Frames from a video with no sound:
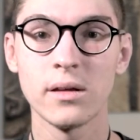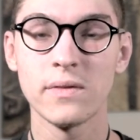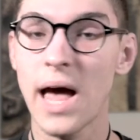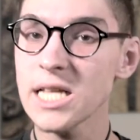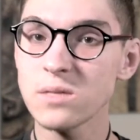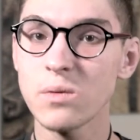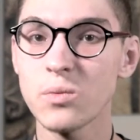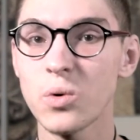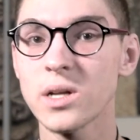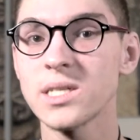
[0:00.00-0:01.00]
That's what we
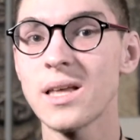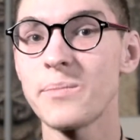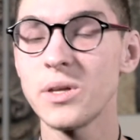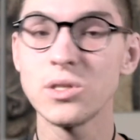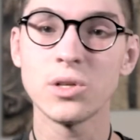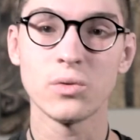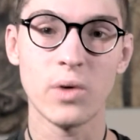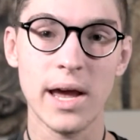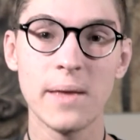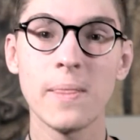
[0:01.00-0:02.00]
want to step into,
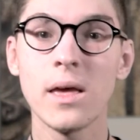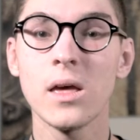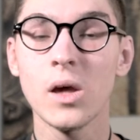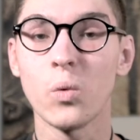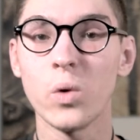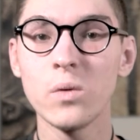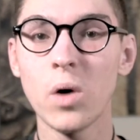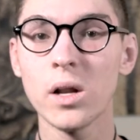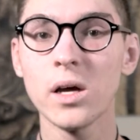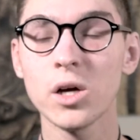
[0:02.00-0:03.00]
right? We
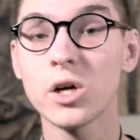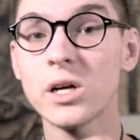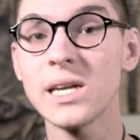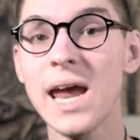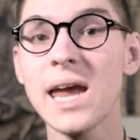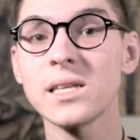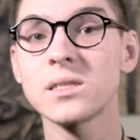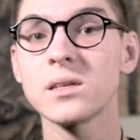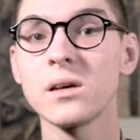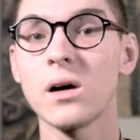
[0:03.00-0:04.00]
want to
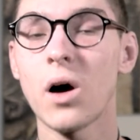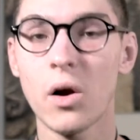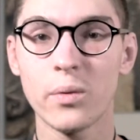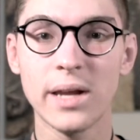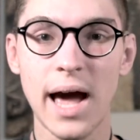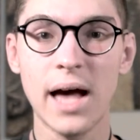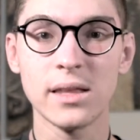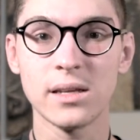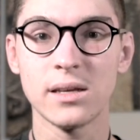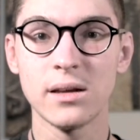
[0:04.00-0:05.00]
create our
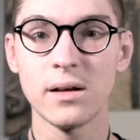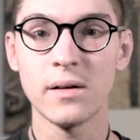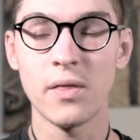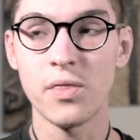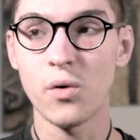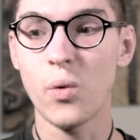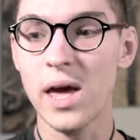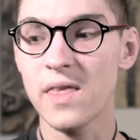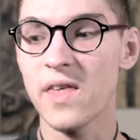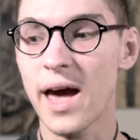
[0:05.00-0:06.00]
reality the
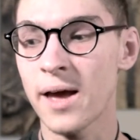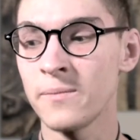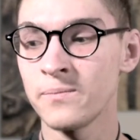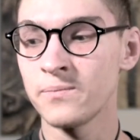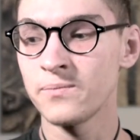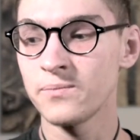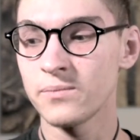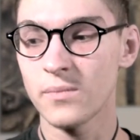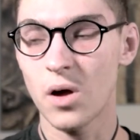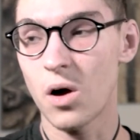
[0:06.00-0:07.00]
way that
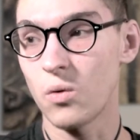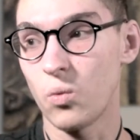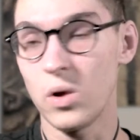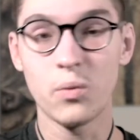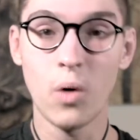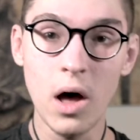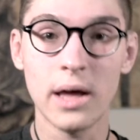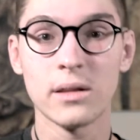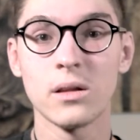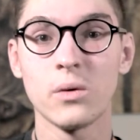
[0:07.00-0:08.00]
we
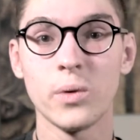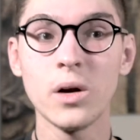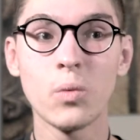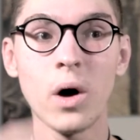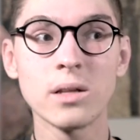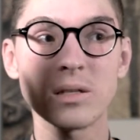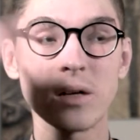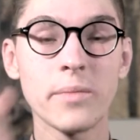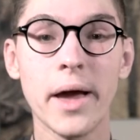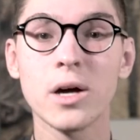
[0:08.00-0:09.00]
want. We don't want
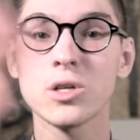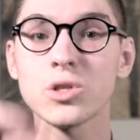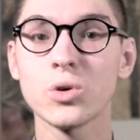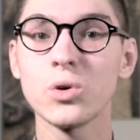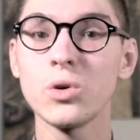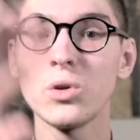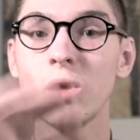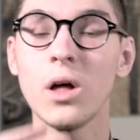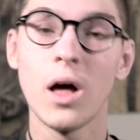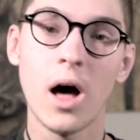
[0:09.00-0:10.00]
some
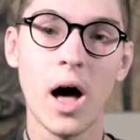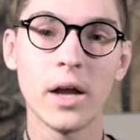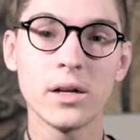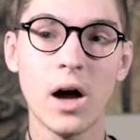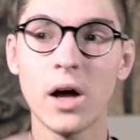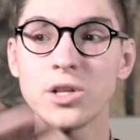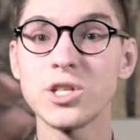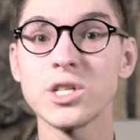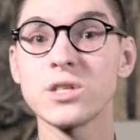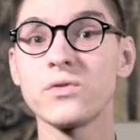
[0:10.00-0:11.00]
external
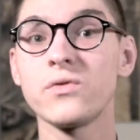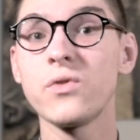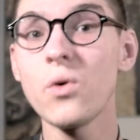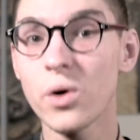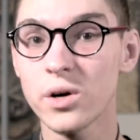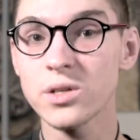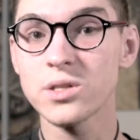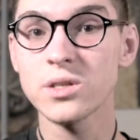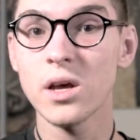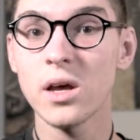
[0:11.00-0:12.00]
unconscious
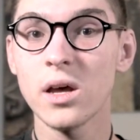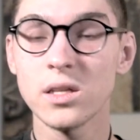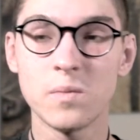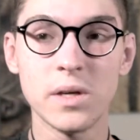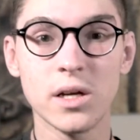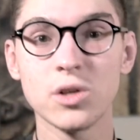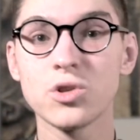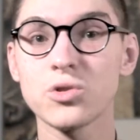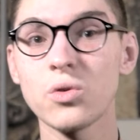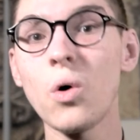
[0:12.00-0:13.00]
force to be
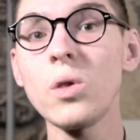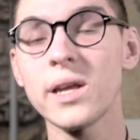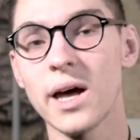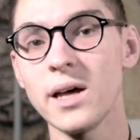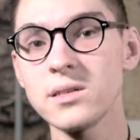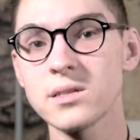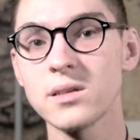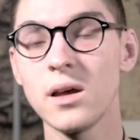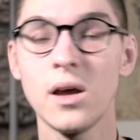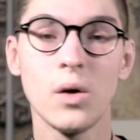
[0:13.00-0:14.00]
controlling us.
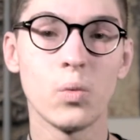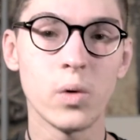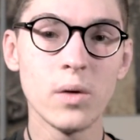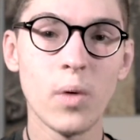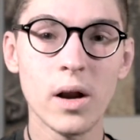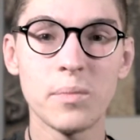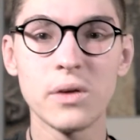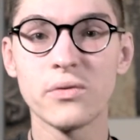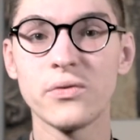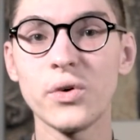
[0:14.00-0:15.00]
We want to be
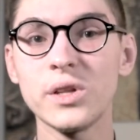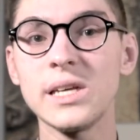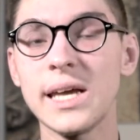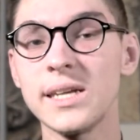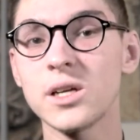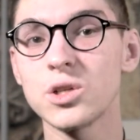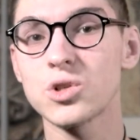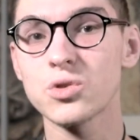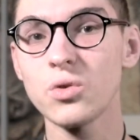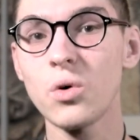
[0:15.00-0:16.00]
fully in
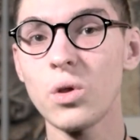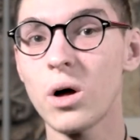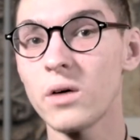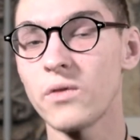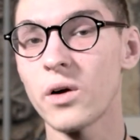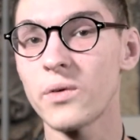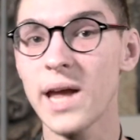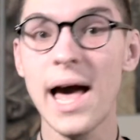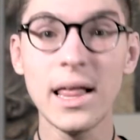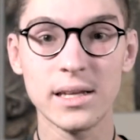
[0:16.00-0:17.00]
control of our
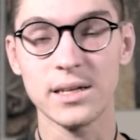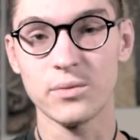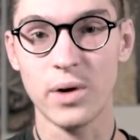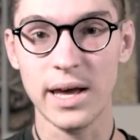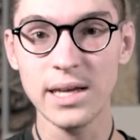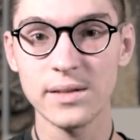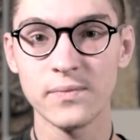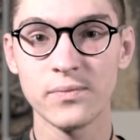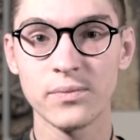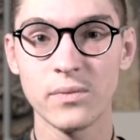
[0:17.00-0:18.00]
reality, right?
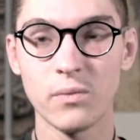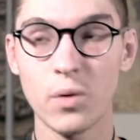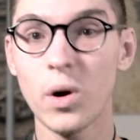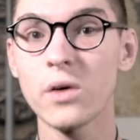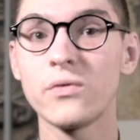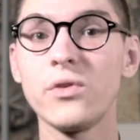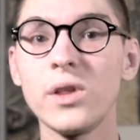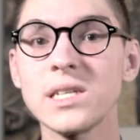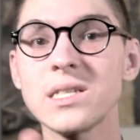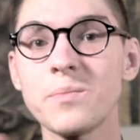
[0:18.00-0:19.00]
We want to
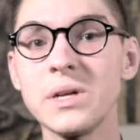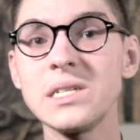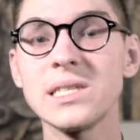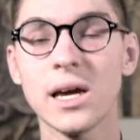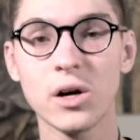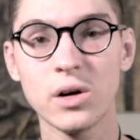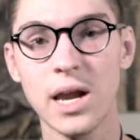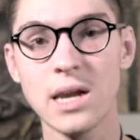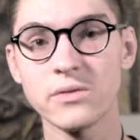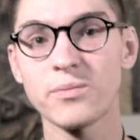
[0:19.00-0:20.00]
fully step into that
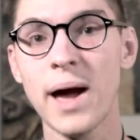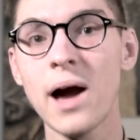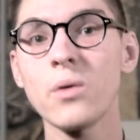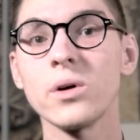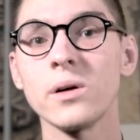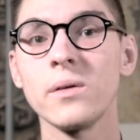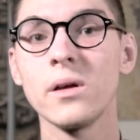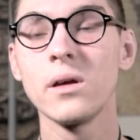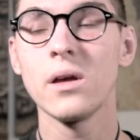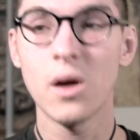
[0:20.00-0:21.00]
creative power.
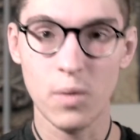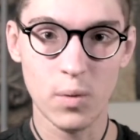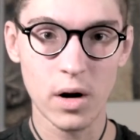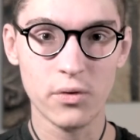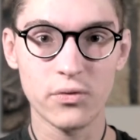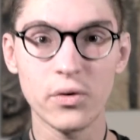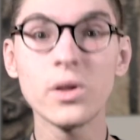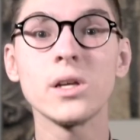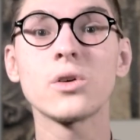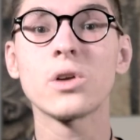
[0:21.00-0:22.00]
We want to
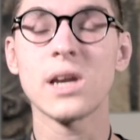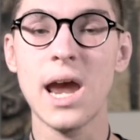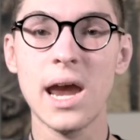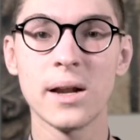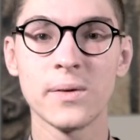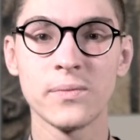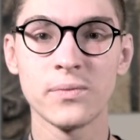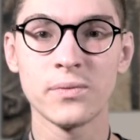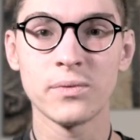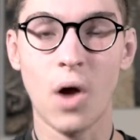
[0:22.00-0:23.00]
fully create
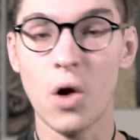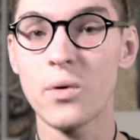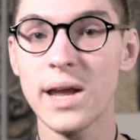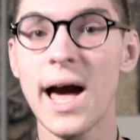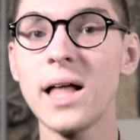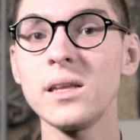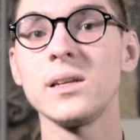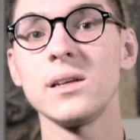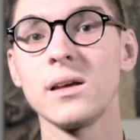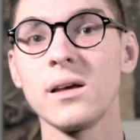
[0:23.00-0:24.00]
our
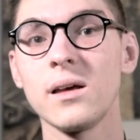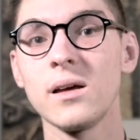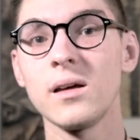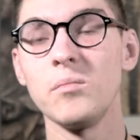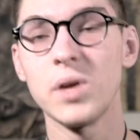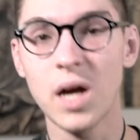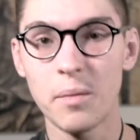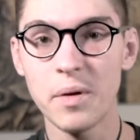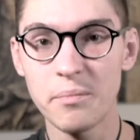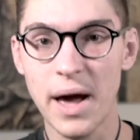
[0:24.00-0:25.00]
reality,
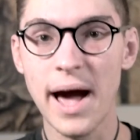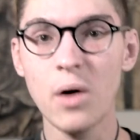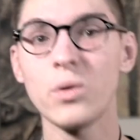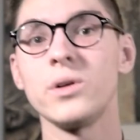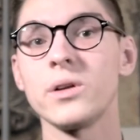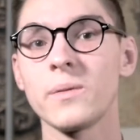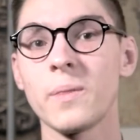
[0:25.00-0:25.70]
become empowered.